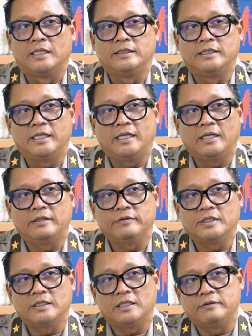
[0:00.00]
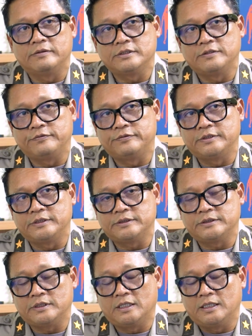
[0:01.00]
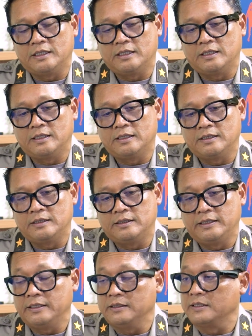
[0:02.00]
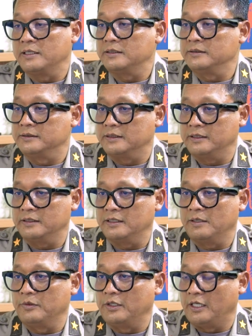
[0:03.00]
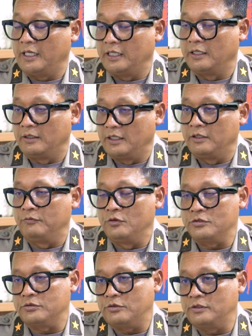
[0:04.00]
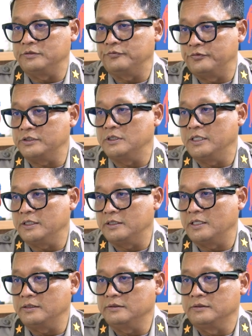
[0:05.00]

Then when I was the first lieutenant at that time, it was called first lieutenant.